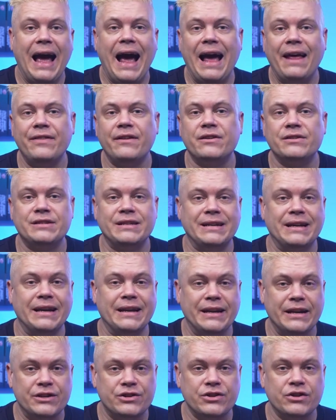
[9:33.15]
and there's an
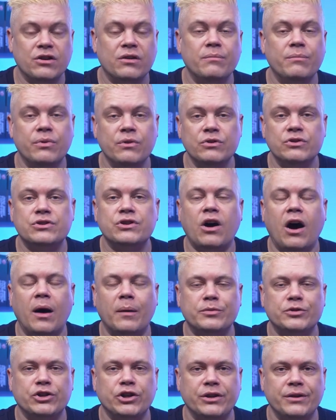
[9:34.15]
additional boost
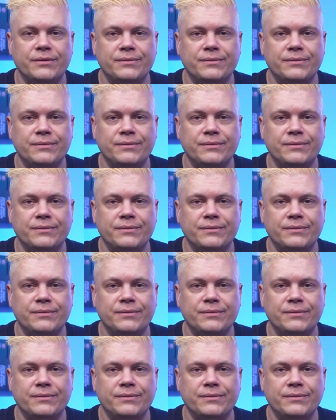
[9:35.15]
option.